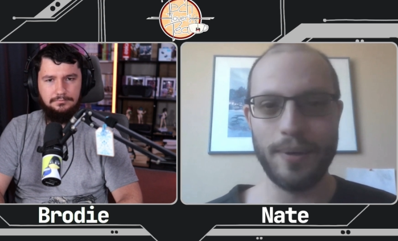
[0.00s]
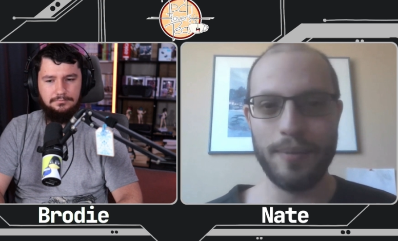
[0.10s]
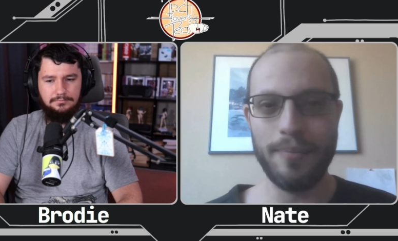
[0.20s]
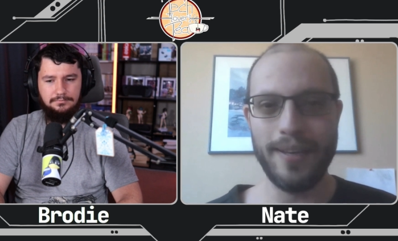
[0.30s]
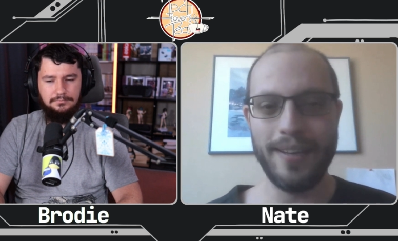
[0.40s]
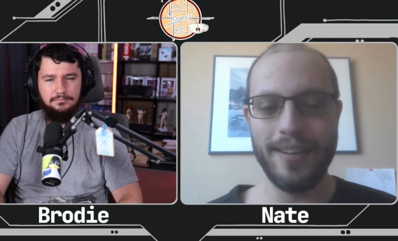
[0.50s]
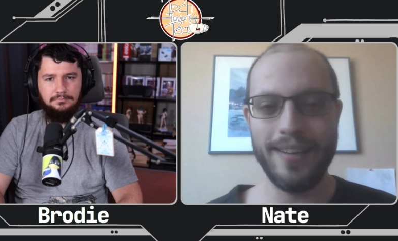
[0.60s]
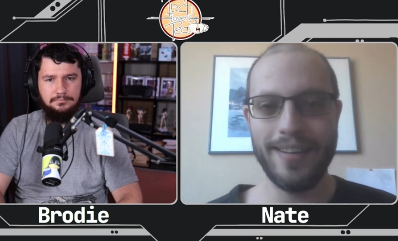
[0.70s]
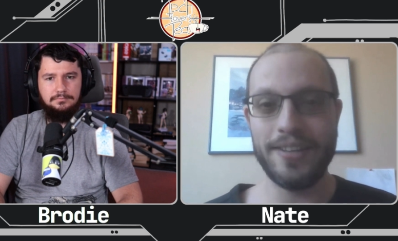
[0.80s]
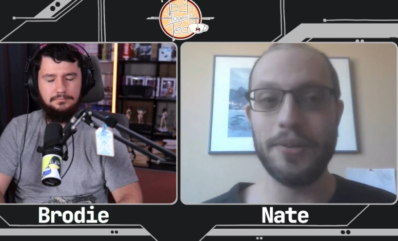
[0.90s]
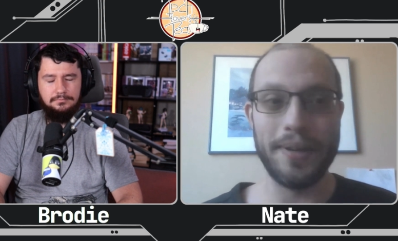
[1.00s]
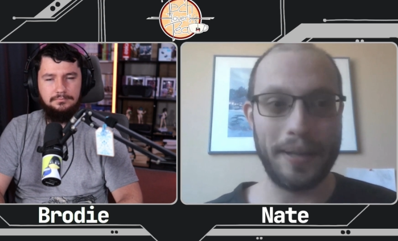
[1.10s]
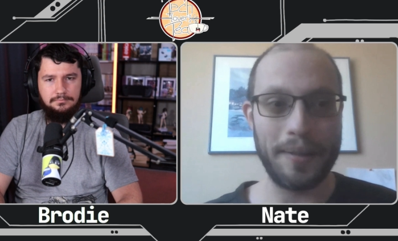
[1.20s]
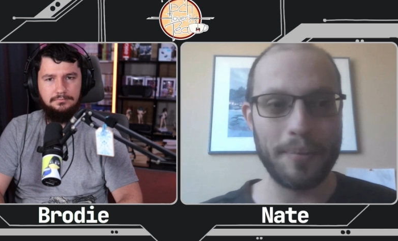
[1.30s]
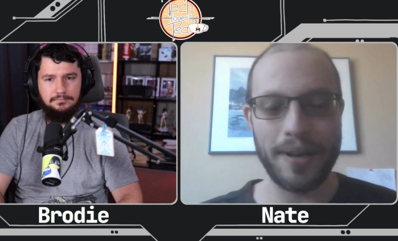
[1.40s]
Speaker 1: would be
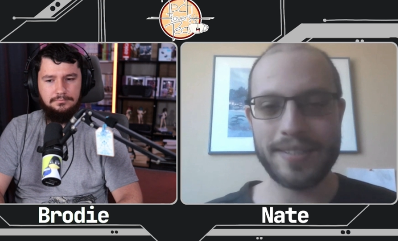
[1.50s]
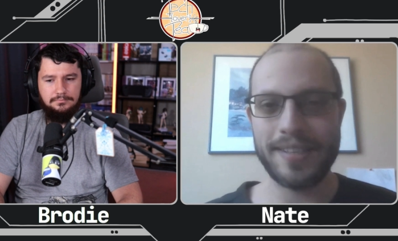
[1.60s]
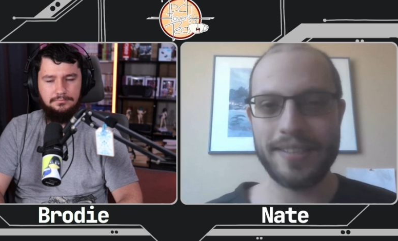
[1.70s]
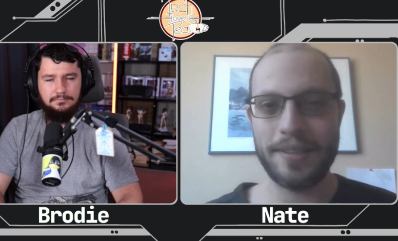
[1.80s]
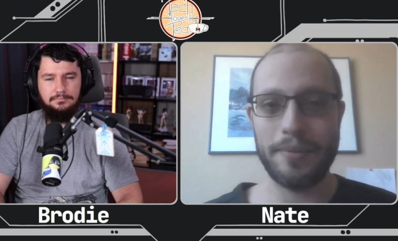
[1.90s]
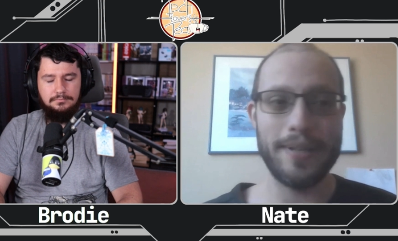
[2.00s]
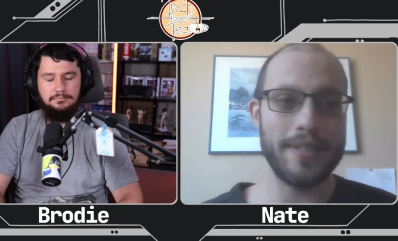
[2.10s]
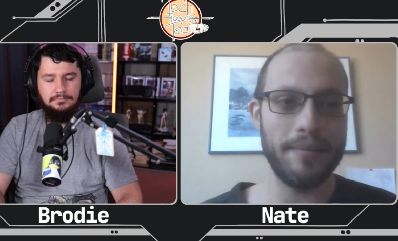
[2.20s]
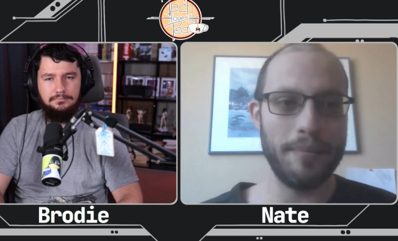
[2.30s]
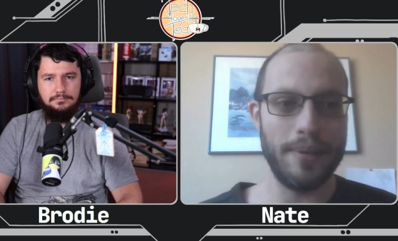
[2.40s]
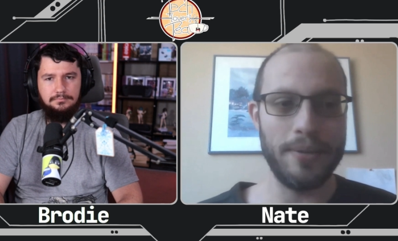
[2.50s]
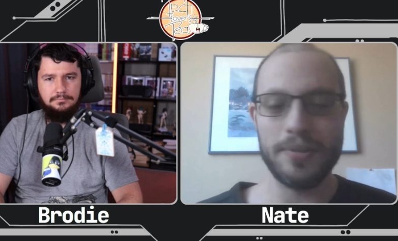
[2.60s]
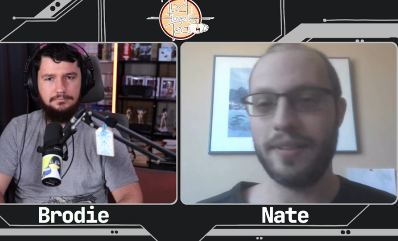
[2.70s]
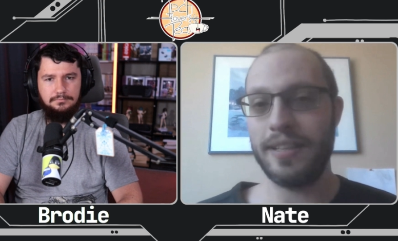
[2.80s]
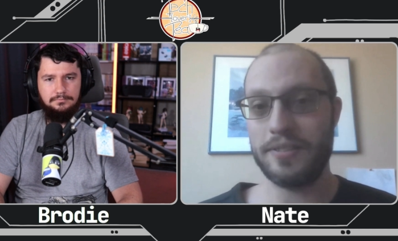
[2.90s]
enjoying the process. Otherwise, they would be
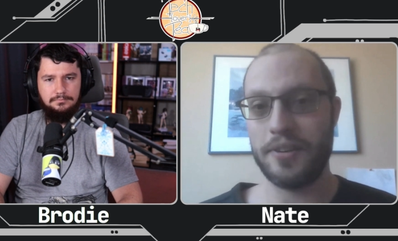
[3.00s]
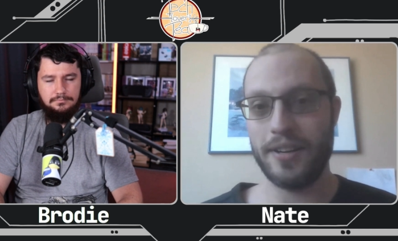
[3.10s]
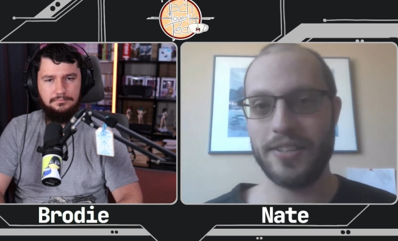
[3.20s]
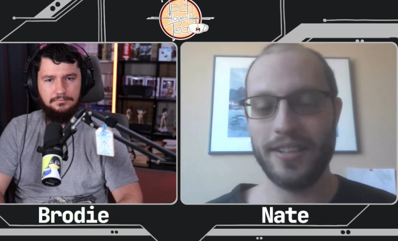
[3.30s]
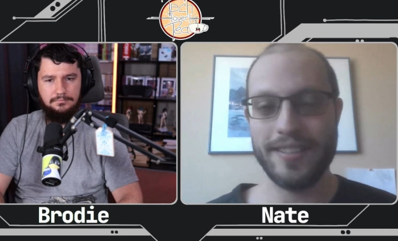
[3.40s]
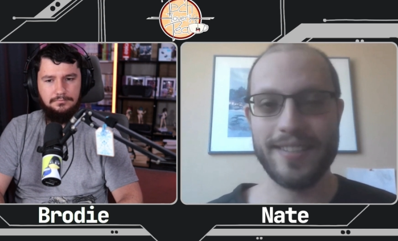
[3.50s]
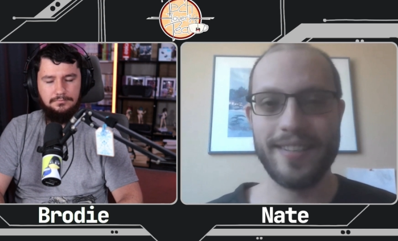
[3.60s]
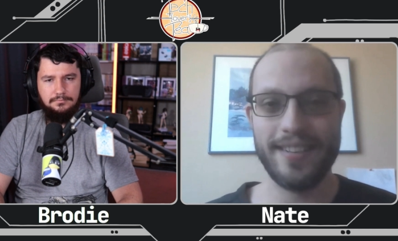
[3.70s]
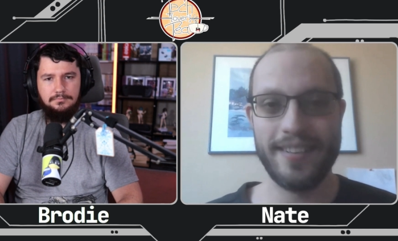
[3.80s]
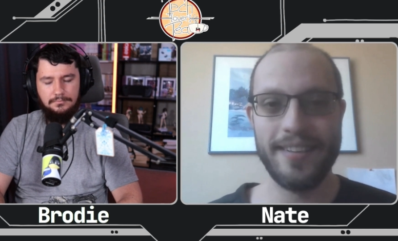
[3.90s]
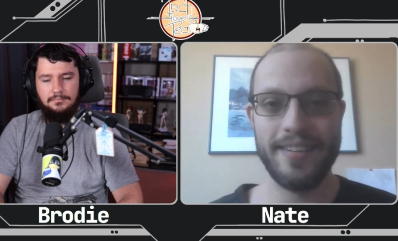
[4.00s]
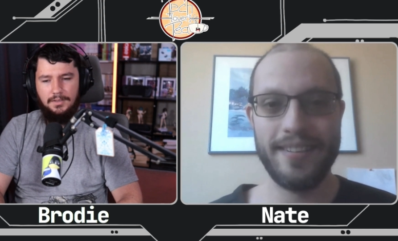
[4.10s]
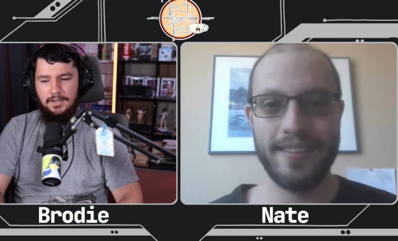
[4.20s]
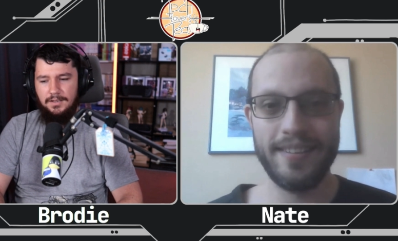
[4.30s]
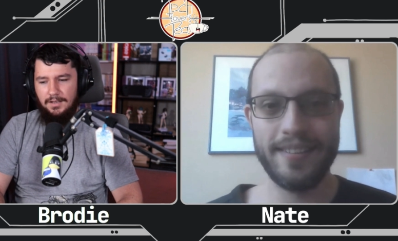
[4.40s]
using the instructions.
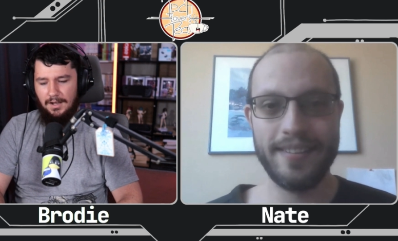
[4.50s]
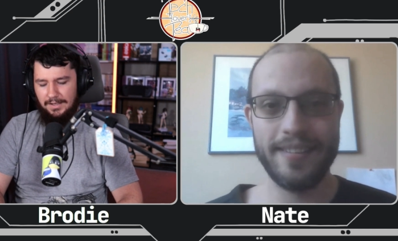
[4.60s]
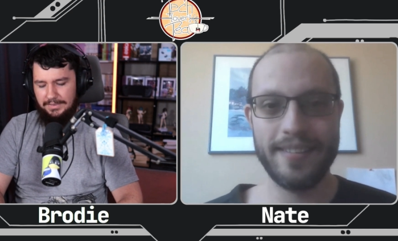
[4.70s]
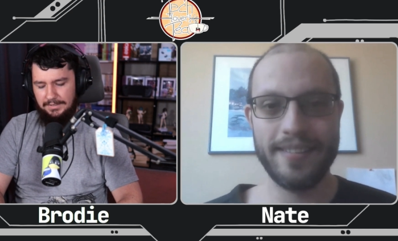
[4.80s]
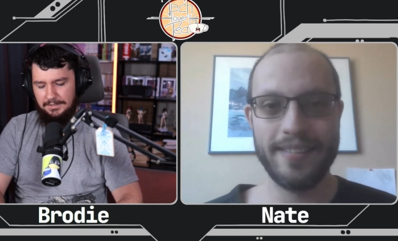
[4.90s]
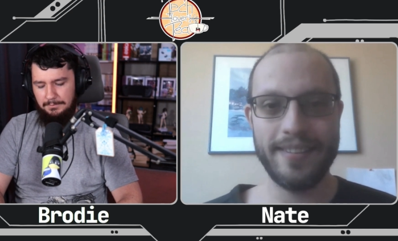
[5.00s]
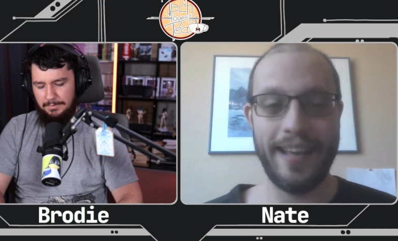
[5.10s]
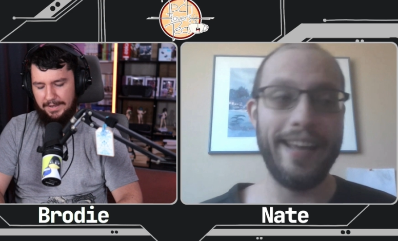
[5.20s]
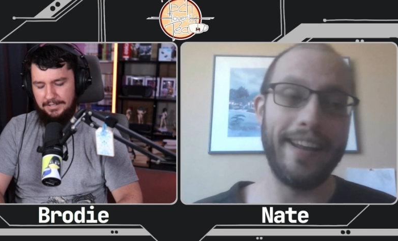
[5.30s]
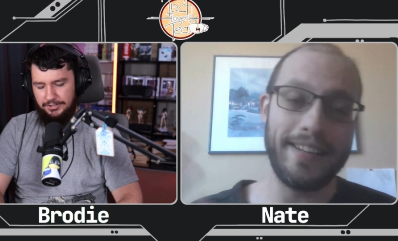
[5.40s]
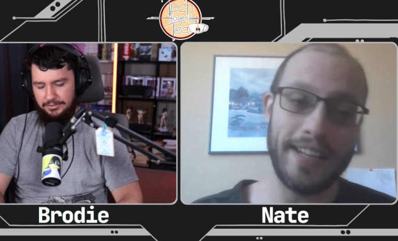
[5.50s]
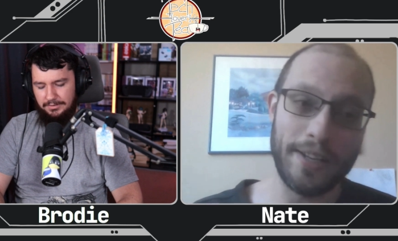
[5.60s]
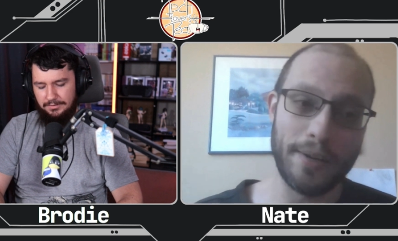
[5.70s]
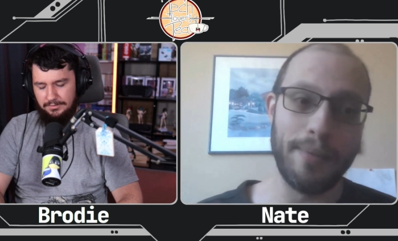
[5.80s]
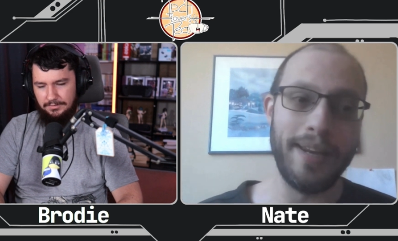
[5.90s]
Speaker 2: I think the main. And I
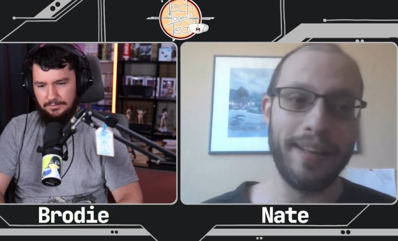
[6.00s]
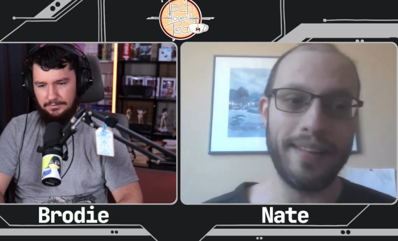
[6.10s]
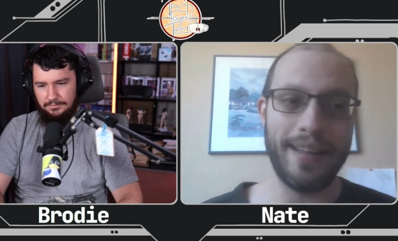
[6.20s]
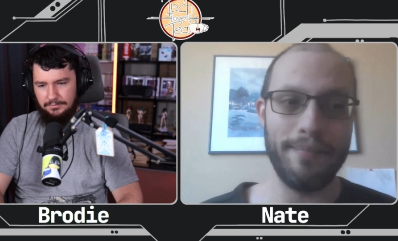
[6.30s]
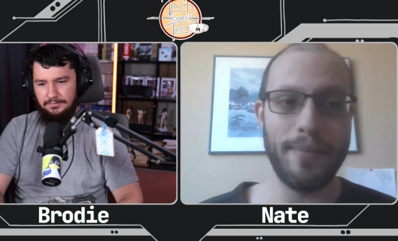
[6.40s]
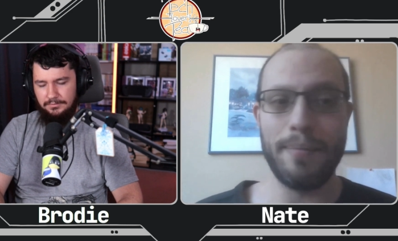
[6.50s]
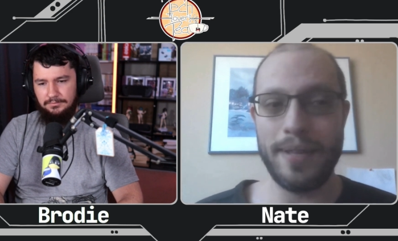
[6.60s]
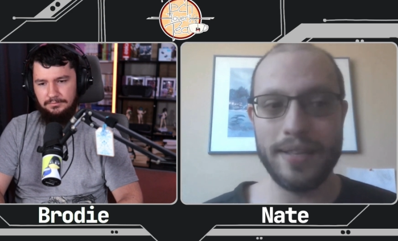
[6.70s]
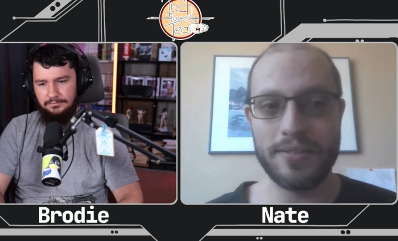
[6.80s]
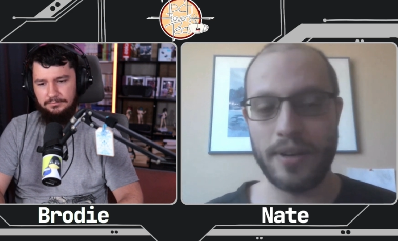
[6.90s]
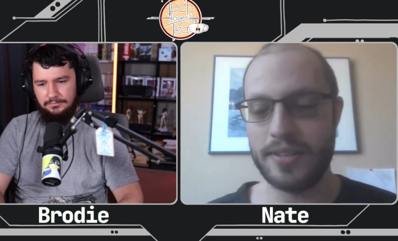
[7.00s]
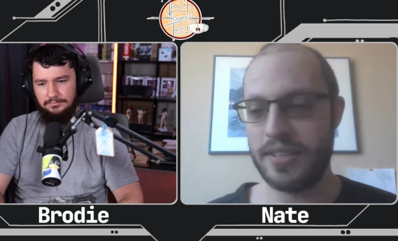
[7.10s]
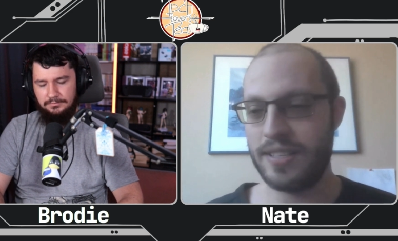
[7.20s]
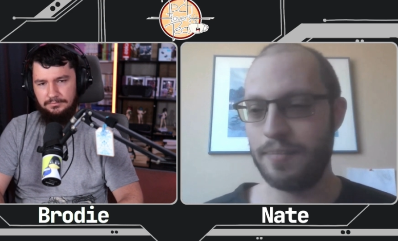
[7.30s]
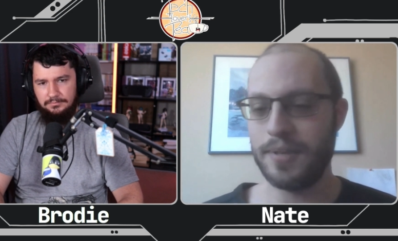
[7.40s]
take
Speaker 1: your meaning that maybe the
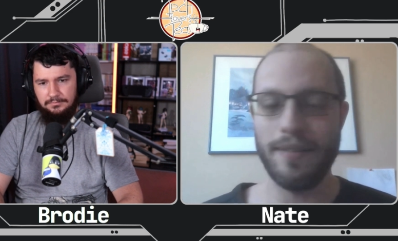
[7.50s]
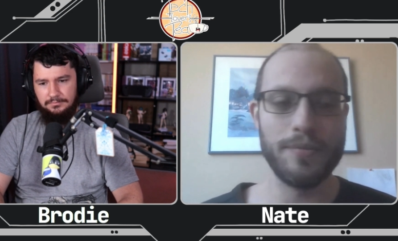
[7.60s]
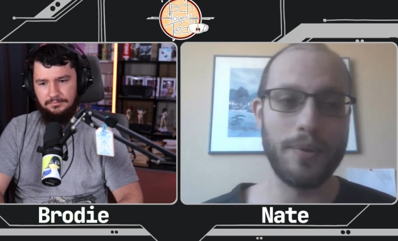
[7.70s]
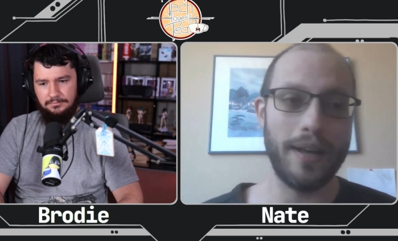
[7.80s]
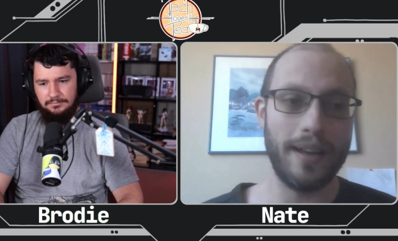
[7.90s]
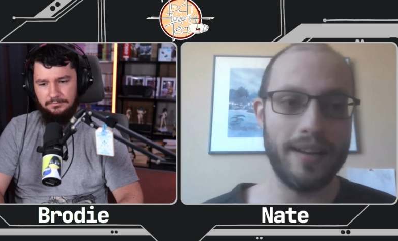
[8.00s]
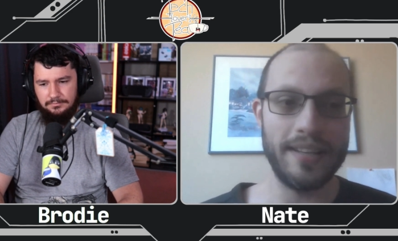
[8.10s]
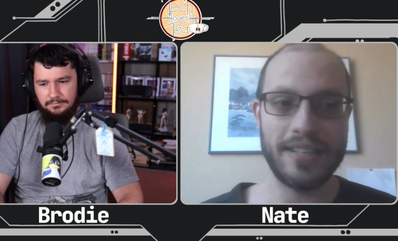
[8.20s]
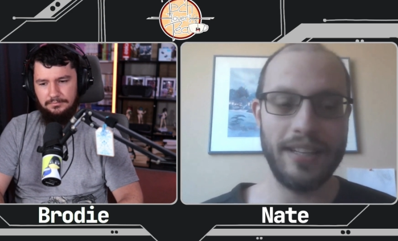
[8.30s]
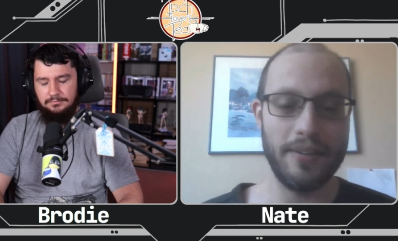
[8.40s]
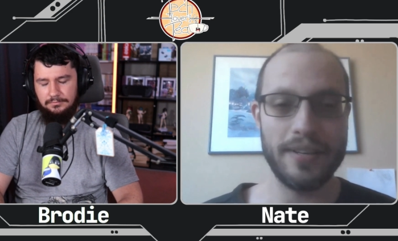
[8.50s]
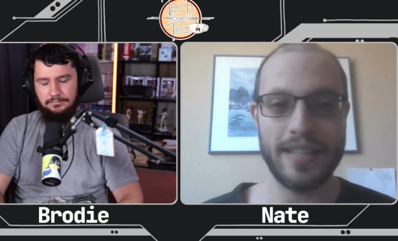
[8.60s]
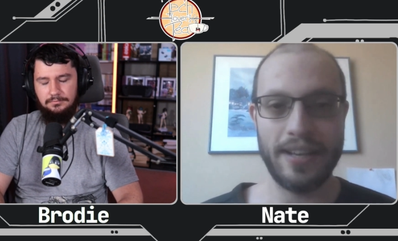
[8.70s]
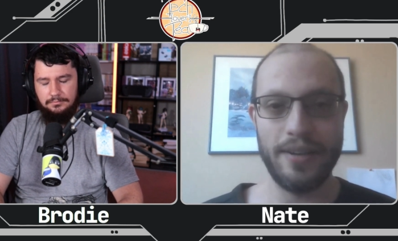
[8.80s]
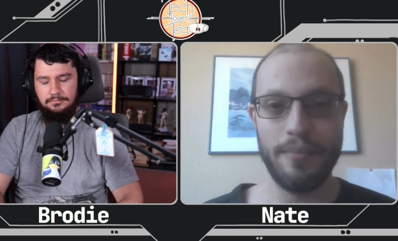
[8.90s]
instructions themselves were not as clear as
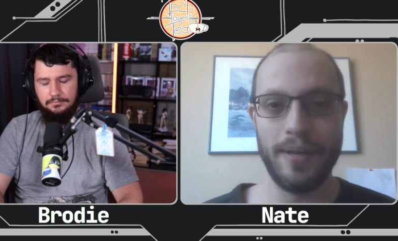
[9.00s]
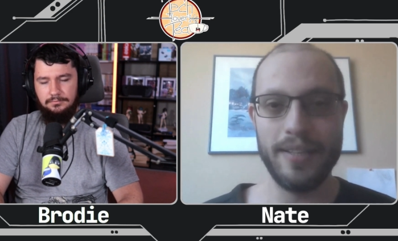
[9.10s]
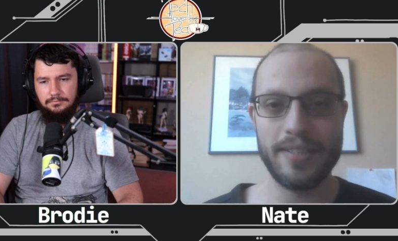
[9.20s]
they could be.